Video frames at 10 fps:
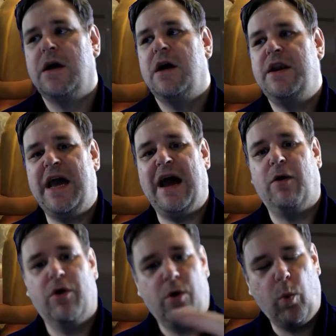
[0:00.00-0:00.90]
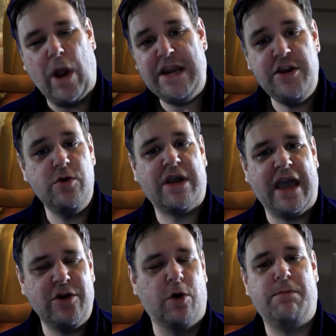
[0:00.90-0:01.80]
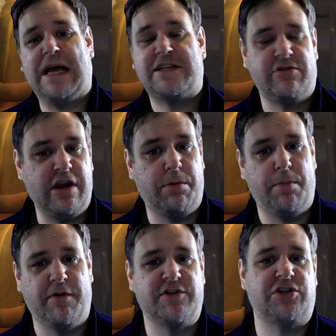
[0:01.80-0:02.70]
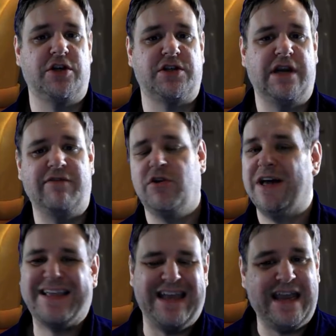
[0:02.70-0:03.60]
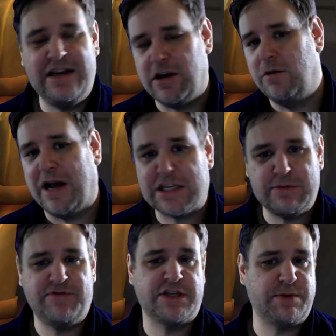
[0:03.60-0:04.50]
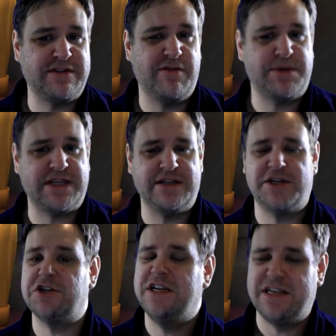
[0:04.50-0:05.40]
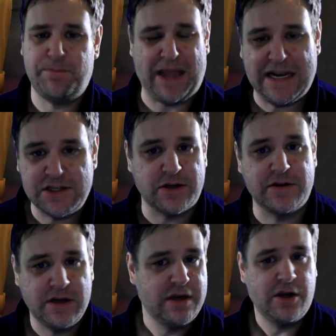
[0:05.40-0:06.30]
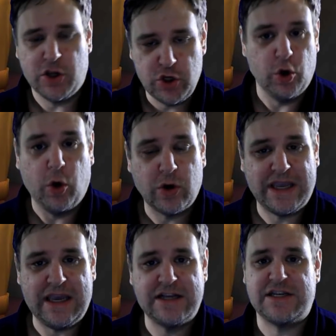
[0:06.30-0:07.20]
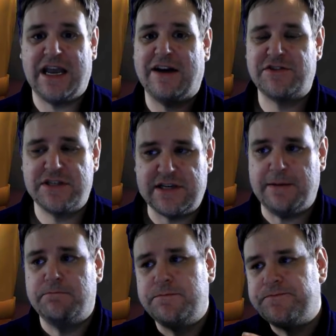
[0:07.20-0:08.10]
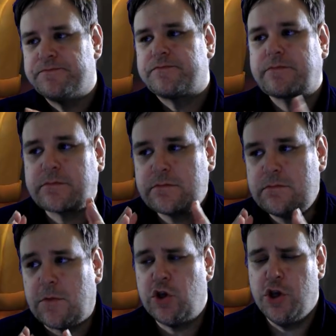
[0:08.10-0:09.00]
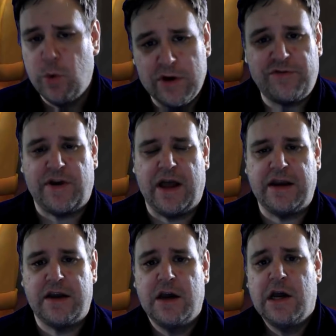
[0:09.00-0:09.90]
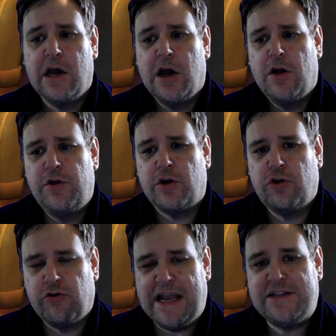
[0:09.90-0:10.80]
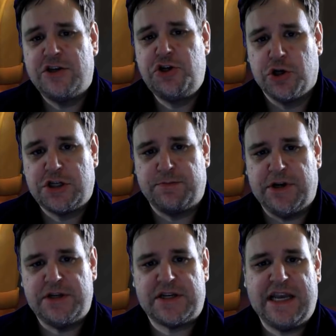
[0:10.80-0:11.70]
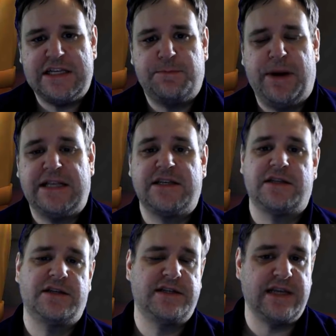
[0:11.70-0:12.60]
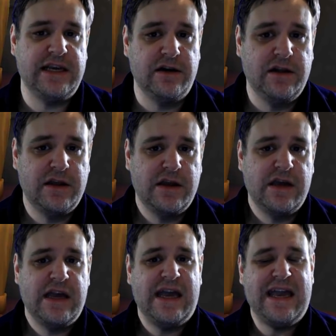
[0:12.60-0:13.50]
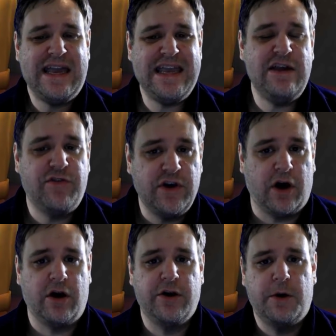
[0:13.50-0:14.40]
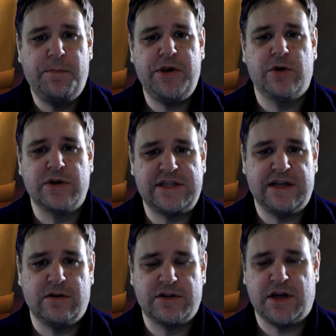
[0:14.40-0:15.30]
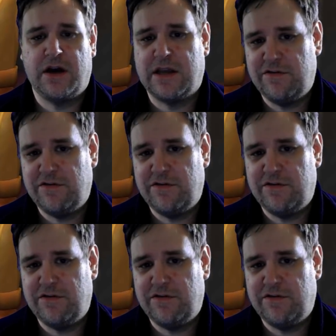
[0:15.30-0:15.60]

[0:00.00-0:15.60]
Now, when you get your Mastery up above a certain level, again, don't ask me for a specific percentage. It depends on your gear, so you have to sim. You will find that Greater Judgment is better than Zeal, even on a pure single target